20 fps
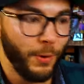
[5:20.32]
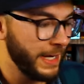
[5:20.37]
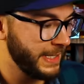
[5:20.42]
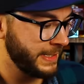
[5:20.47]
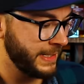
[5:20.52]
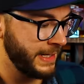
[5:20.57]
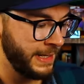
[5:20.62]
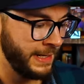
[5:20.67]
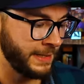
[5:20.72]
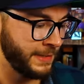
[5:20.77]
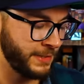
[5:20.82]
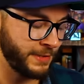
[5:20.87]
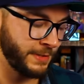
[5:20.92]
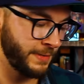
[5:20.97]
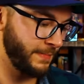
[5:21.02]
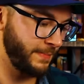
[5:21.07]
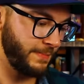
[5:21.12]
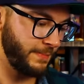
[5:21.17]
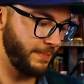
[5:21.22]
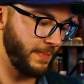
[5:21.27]
whiskey. It's
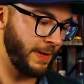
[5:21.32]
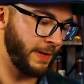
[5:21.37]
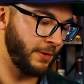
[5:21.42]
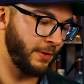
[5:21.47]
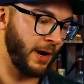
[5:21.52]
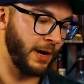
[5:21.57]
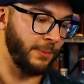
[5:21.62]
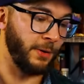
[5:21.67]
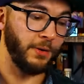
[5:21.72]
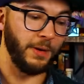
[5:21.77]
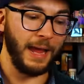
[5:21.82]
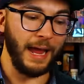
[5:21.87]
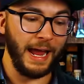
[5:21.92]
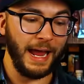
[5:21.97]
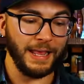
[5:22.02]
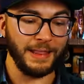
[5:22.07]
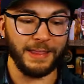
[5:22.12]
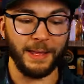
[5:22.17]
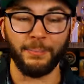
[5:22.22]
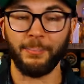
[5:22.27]
just incredible.
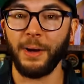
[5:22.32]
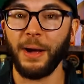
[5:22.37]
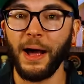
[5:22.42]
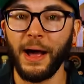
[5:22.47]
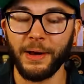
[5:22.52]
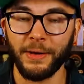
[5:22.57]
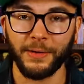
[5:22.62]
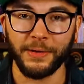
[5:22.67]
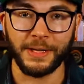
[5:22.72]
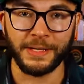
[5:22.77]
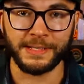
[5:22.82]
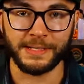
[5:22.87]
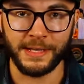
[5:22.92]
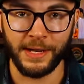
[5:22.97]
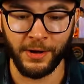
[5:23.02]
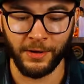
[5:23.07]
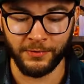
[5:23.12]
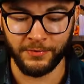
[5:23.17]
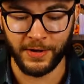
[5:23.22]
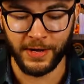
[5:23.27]
And the bottle
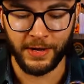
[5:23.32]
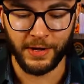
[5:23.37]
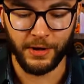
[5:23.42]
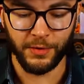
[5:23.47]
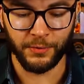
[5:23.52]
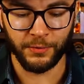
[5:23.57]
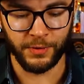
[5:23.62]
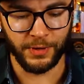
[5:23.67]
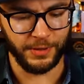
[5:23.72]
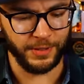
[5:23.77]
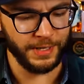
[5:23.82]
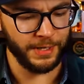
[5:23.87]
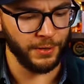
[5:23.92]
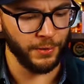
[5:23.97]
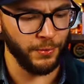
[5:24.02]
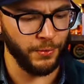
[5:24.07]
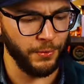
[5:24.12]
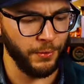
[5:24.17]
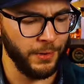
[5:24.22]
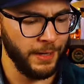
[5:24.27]
itself, really
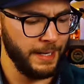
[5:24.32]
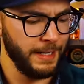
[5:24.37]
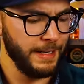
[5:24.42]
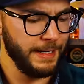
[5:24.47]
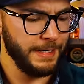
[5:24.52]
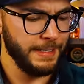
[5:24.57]
cool.